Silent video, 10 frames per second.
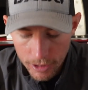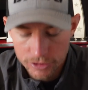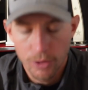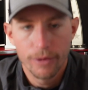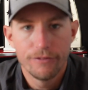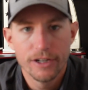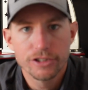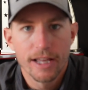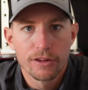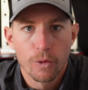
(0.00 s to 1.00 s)
So we'd fish
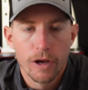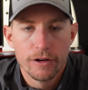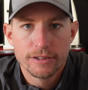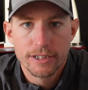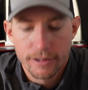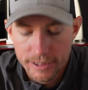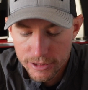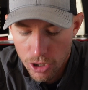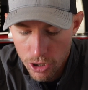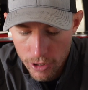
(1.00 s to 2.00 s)
that Toyota Series
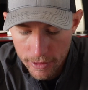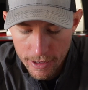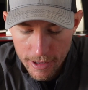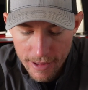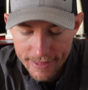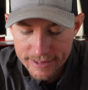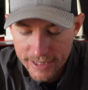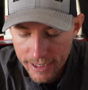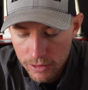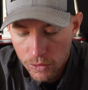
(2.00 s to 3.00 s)
on the
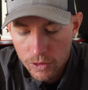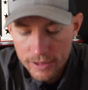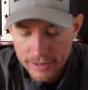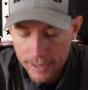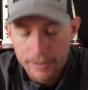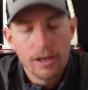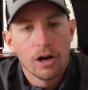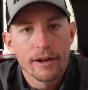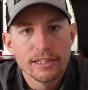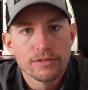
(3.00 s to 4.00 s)
St. Lawrence. That'd be
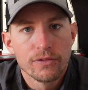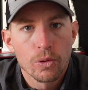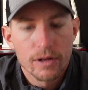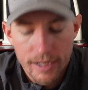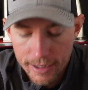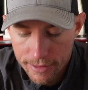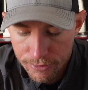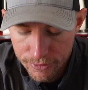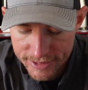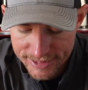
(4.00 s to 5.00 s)
August 14th
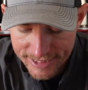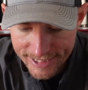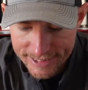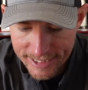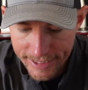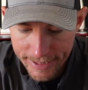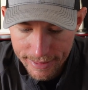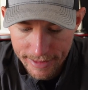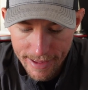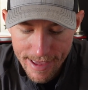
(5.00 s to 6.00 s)
through the
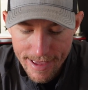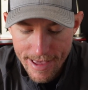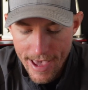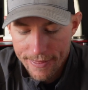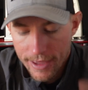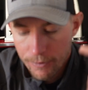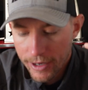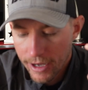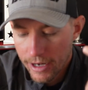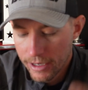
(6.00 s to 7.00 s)
16th. And then we
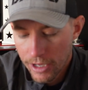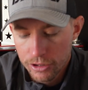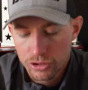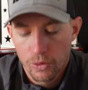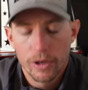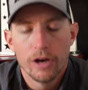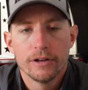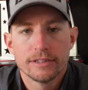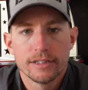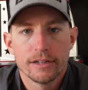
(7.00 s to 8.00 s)
got another
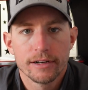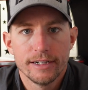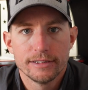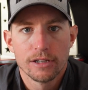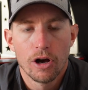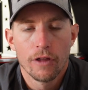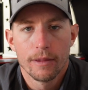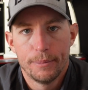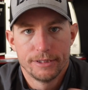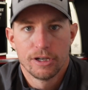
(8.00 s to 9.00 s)
Toyota Series on the
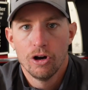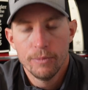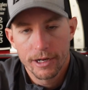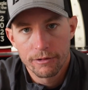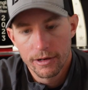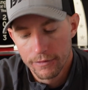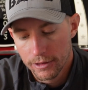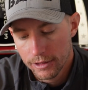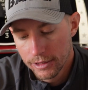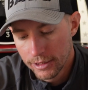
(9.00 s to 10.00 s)
Potomac
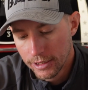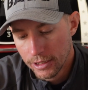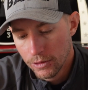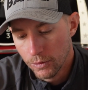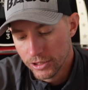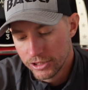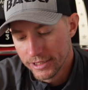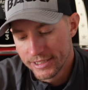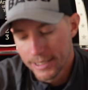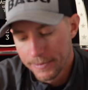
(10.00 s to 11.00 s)
River, which
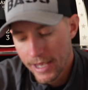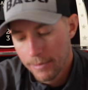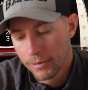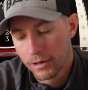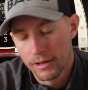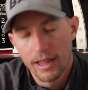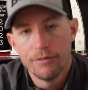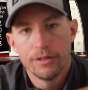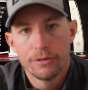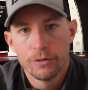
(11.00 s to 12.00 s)
is September
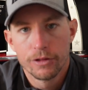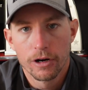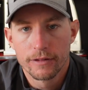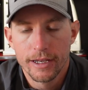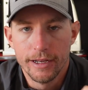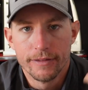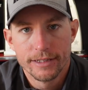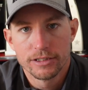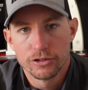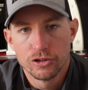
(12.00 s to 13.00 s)
11th through 13th.
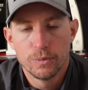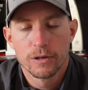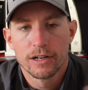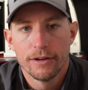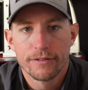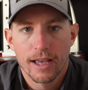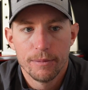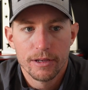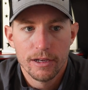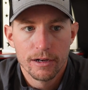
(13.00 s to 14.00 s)
That's a super tough time
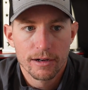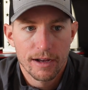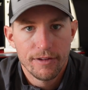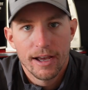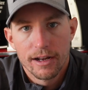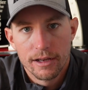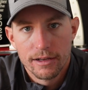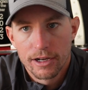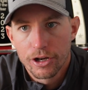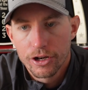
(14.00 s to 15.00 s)
of year. I've had
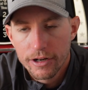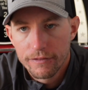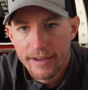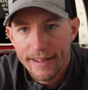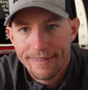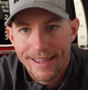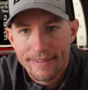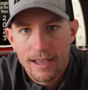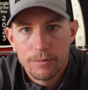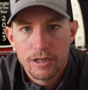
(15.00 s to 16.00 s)
a good event that
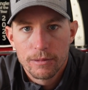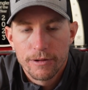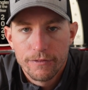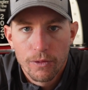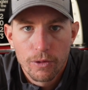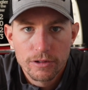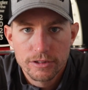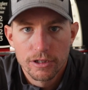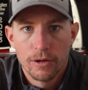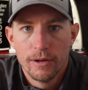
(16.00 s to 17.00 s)
time of year before,
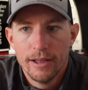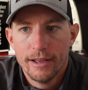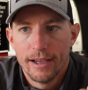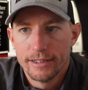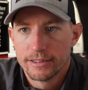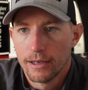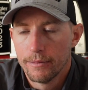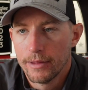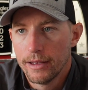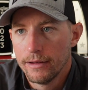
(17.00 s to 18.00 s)
so it's
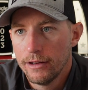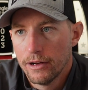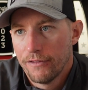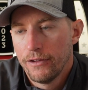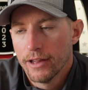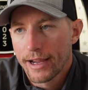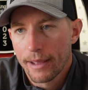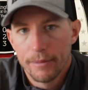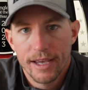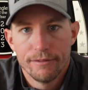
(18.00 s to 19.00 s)
something that I feel like I
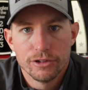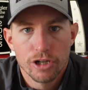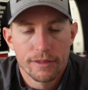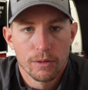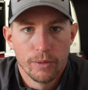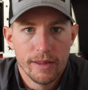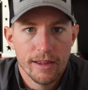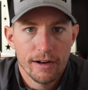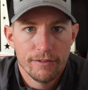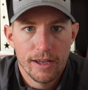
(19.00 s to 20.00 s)
may have a shot to win
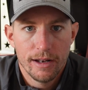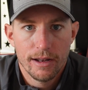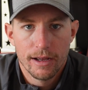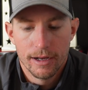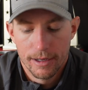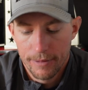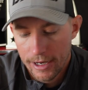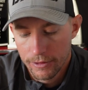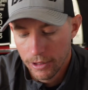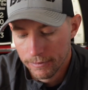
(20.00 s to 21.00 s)
that event. I
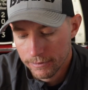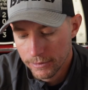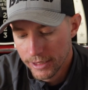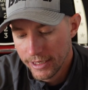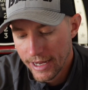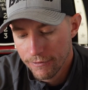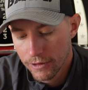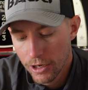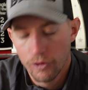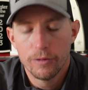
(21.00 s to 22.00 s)
don't know, but you never
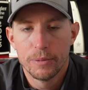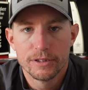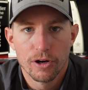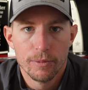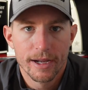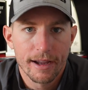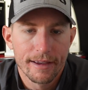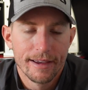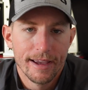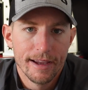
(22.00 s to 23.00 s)
know with Potomac,
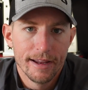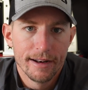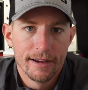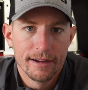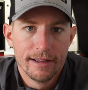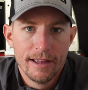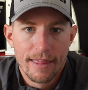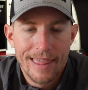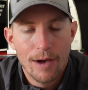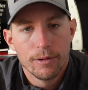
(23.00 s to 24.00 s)
and
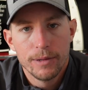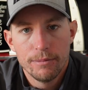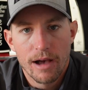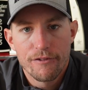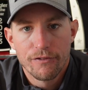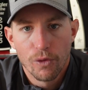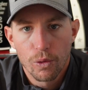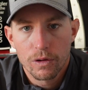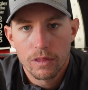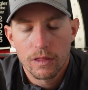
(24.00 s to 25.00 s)
that would be my
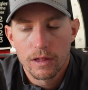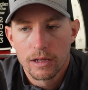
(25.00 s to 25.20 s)
4th